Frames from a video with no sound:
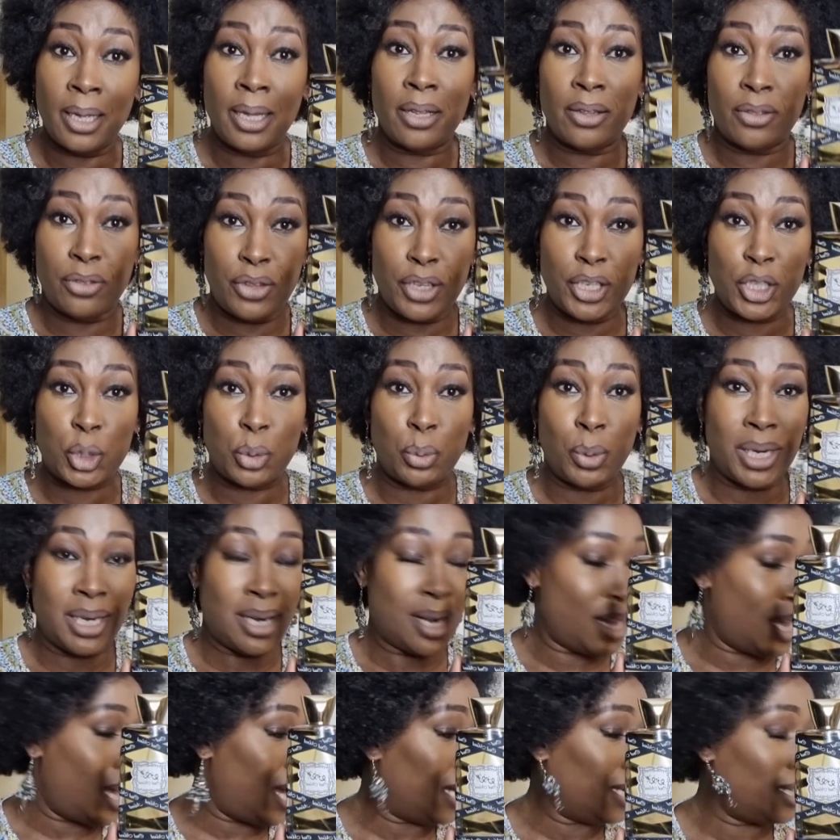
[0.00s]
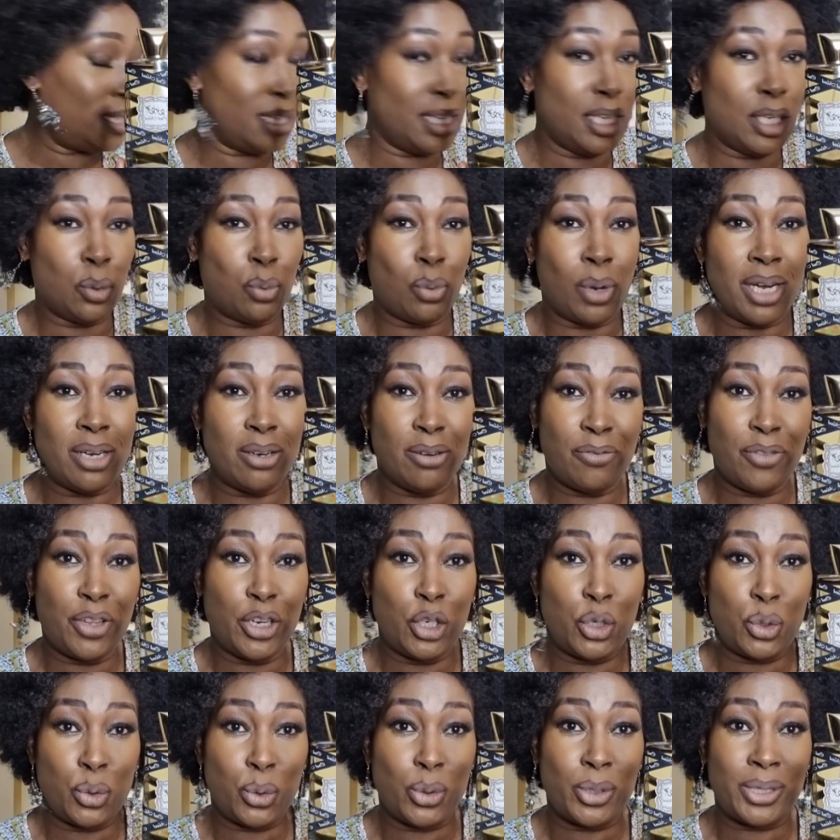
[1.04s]
This one I had in one of the
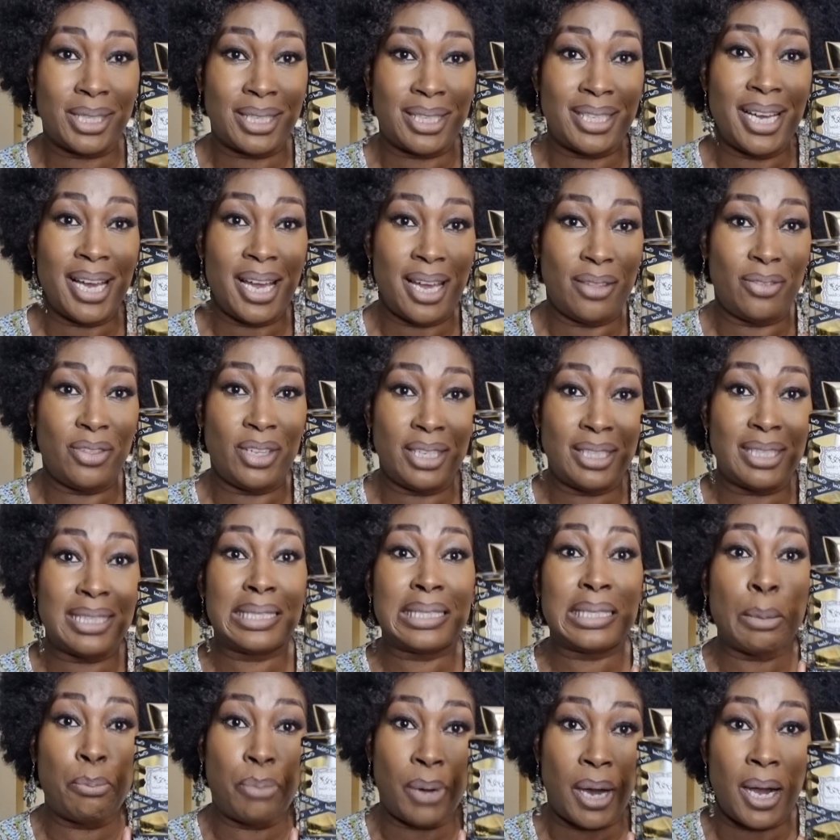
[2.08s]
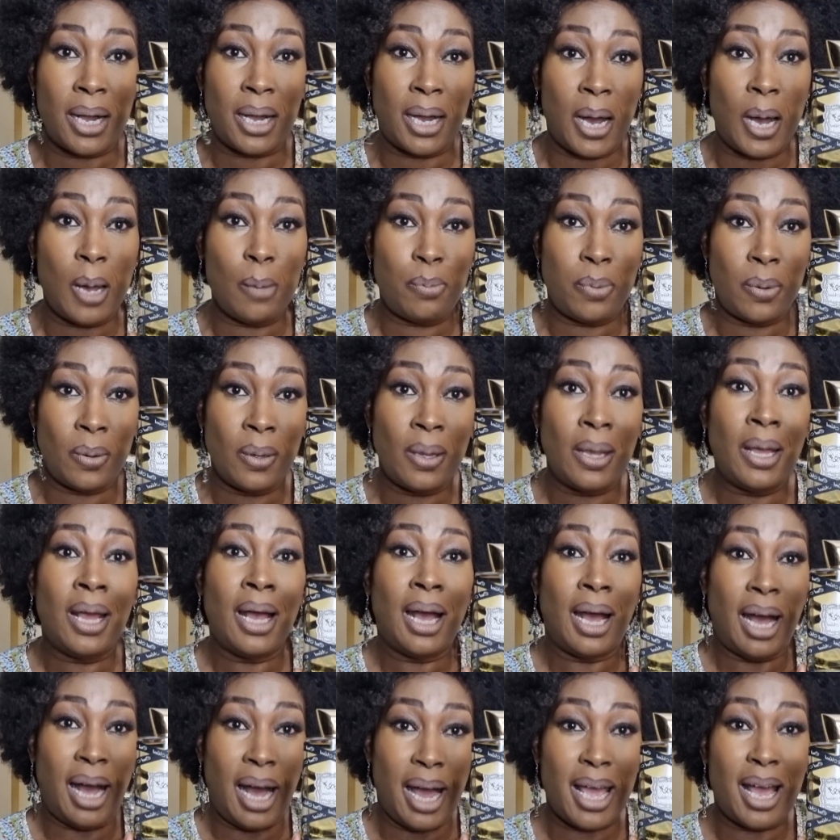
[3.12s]
drawers here, and this is the backup.
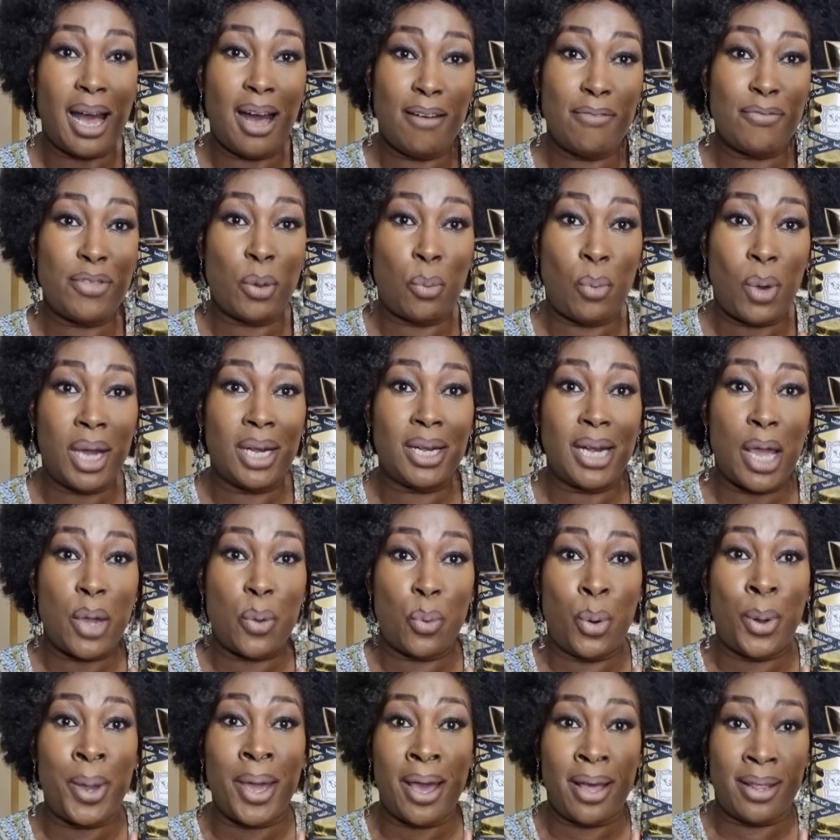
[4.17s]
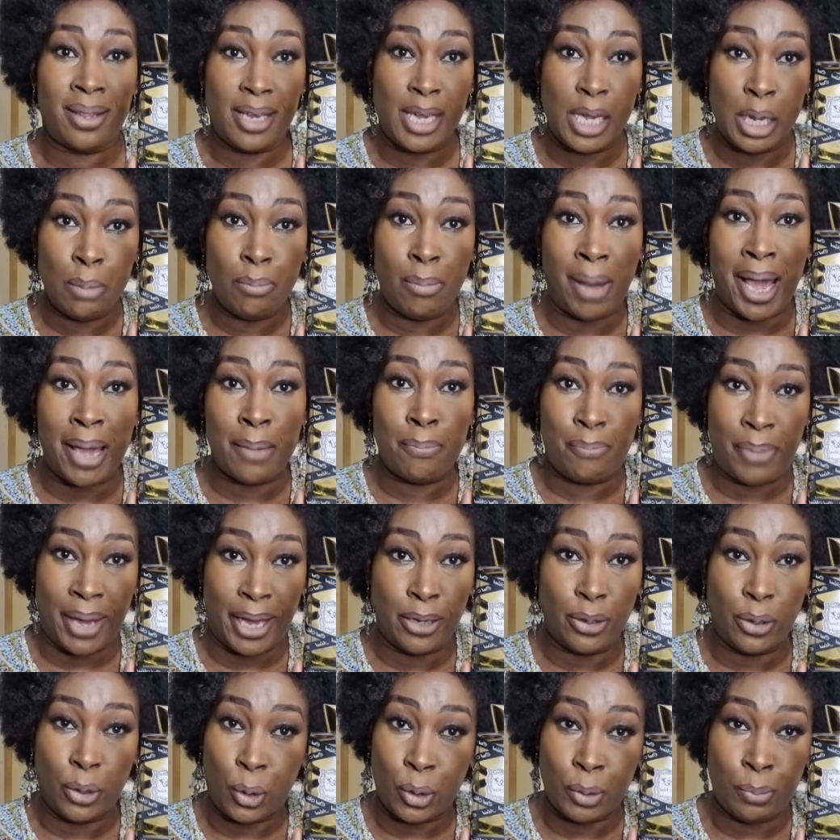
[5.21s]
I have the one I wear in my
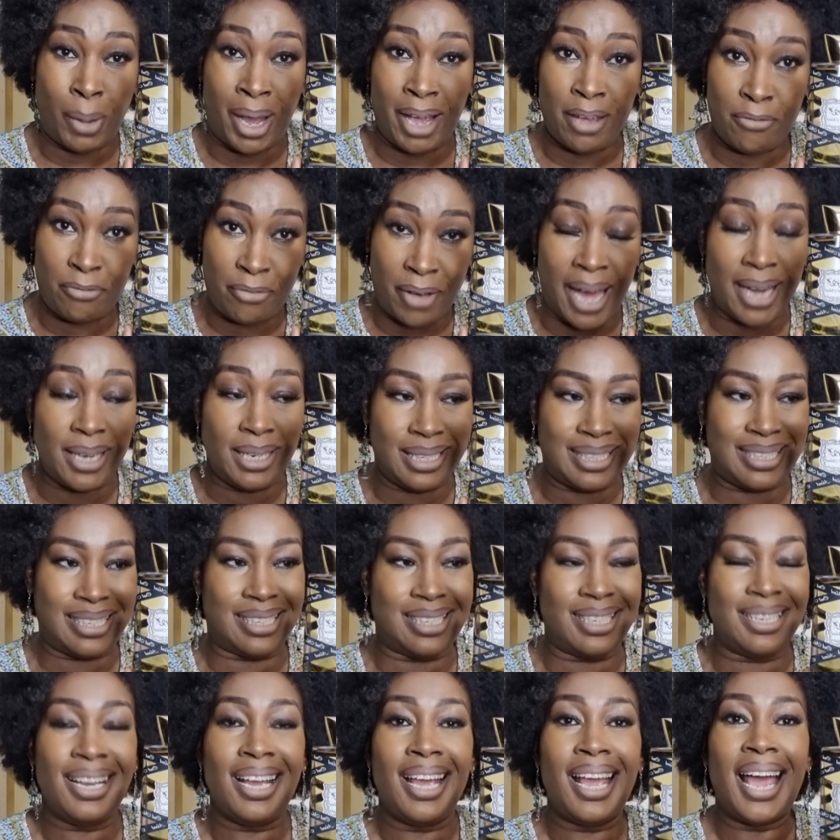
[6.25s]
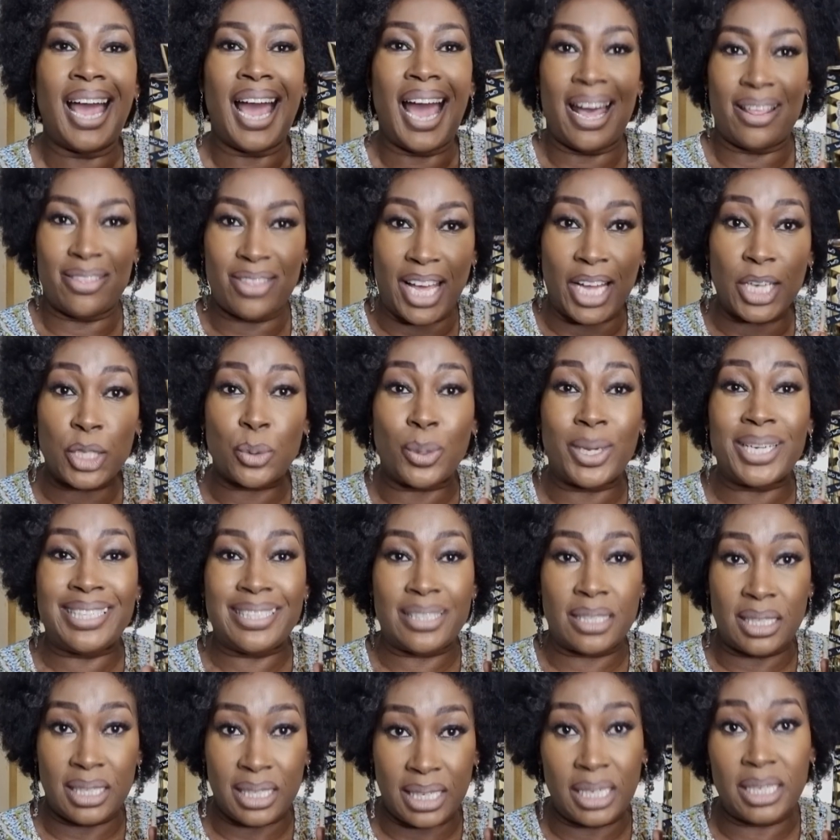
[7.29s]
bed on my vanity, and that one
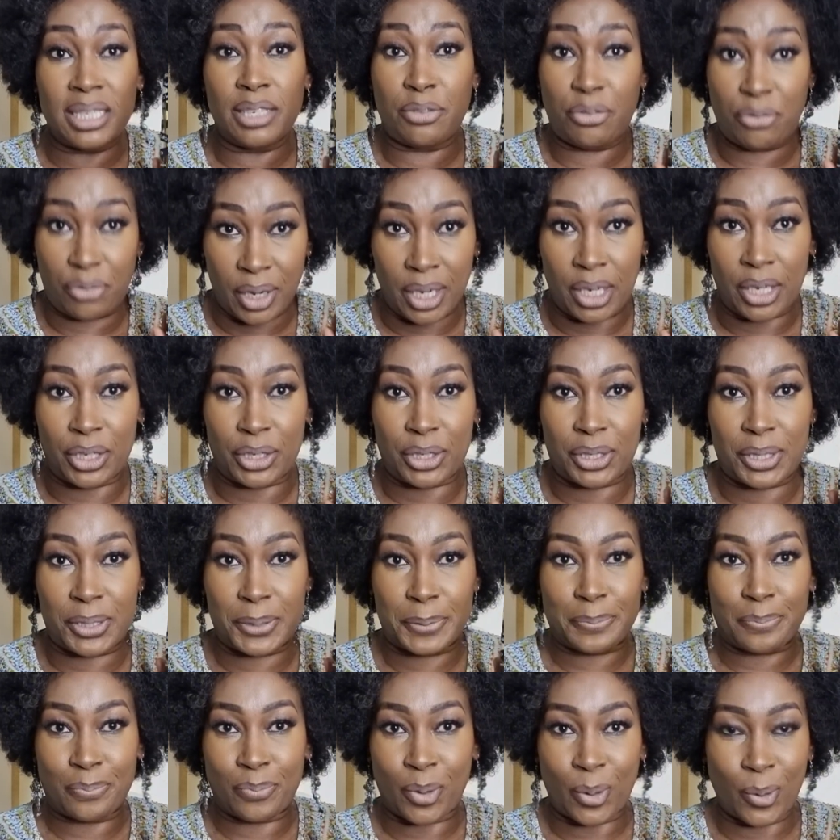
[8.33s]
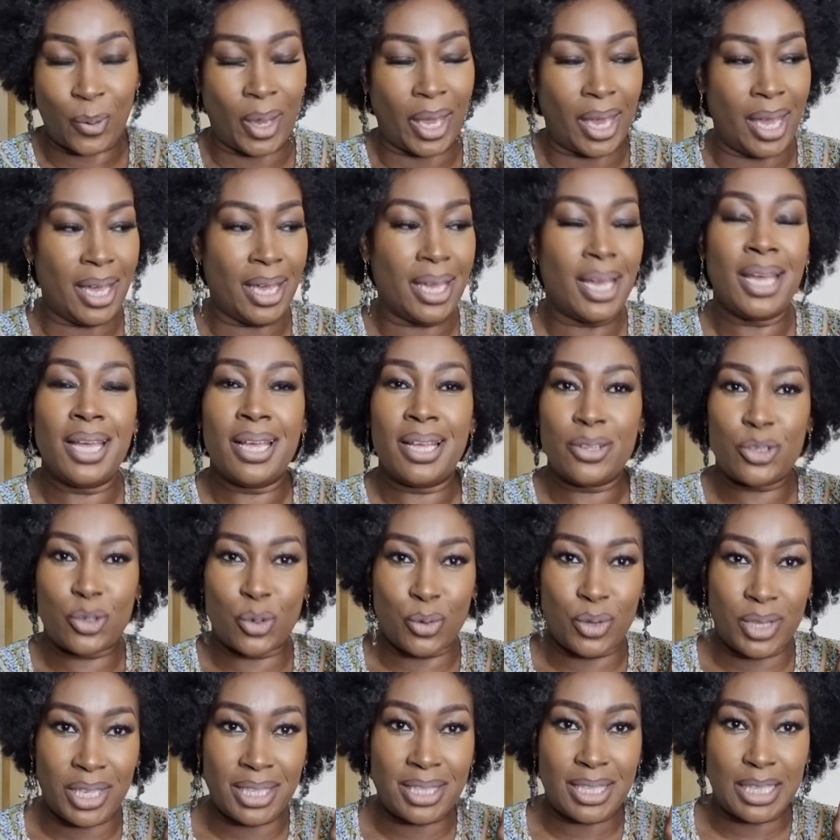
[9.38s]
is nearly finished. Okay, so
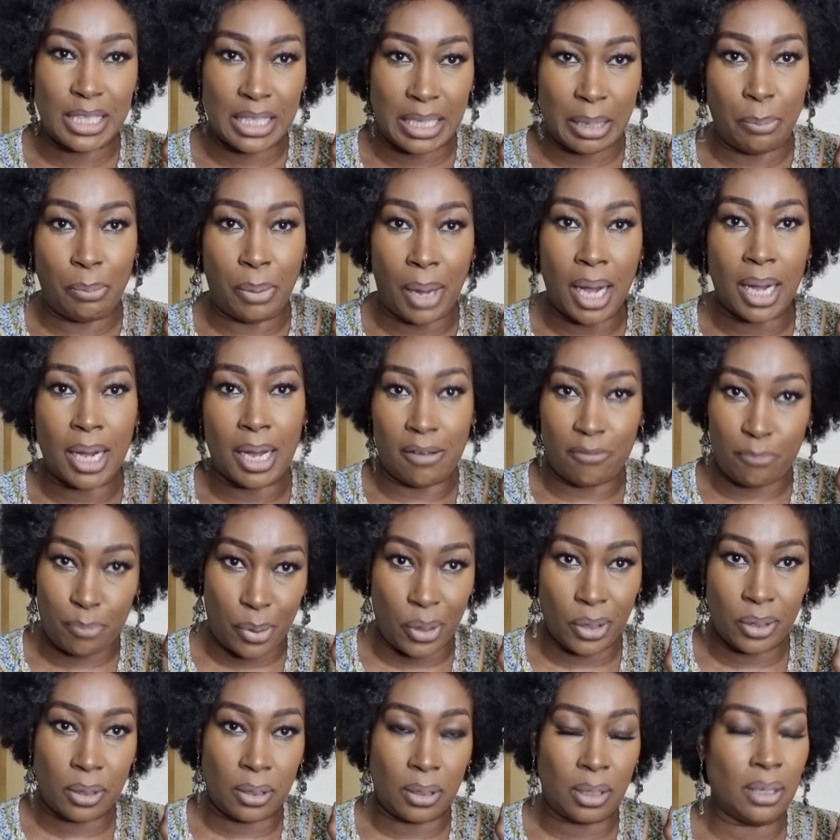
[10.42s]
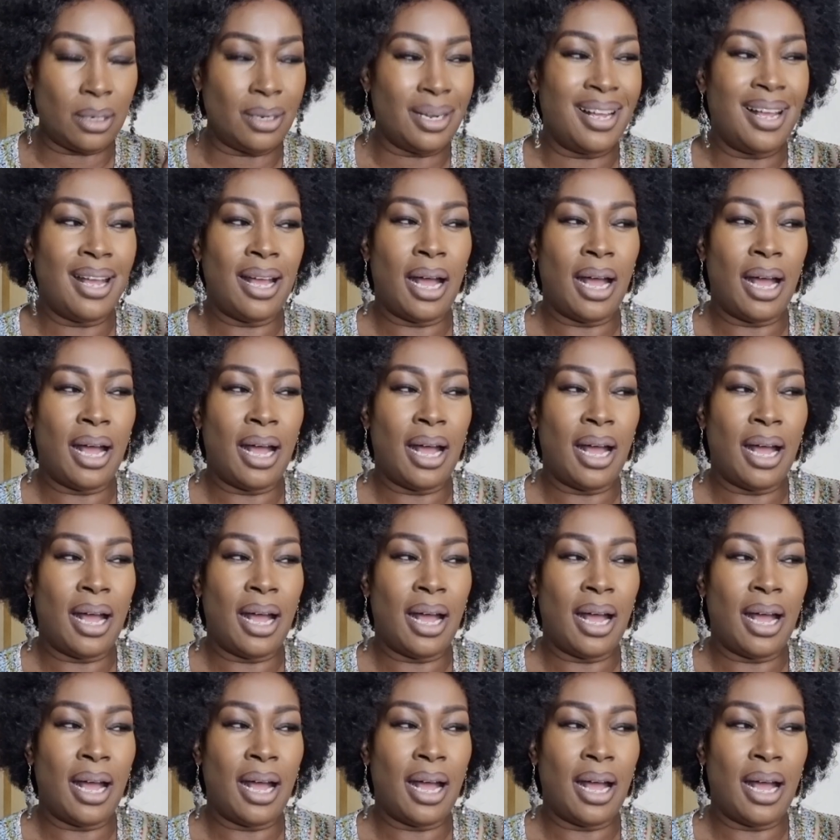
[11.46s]
this is the backup bottle.